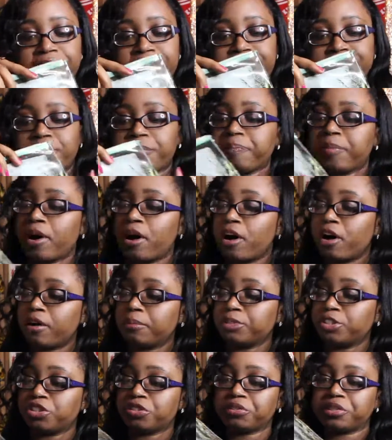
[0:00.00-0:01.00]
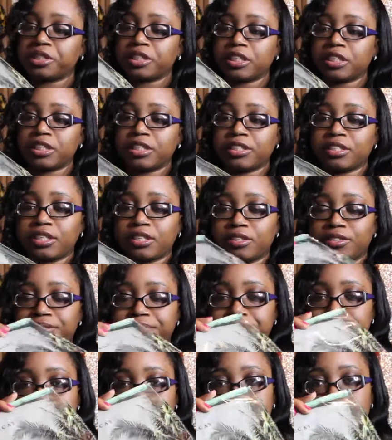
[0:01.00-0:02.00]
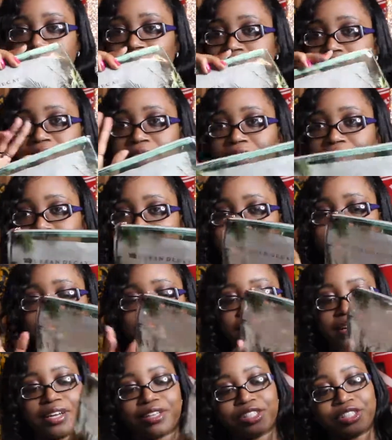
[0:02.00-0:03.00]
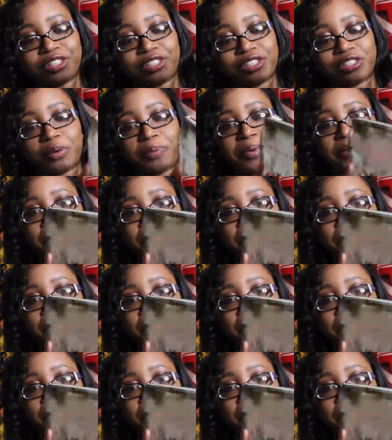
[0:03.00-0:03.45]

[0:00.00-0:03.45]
and I got the palm trees, and yeah, just so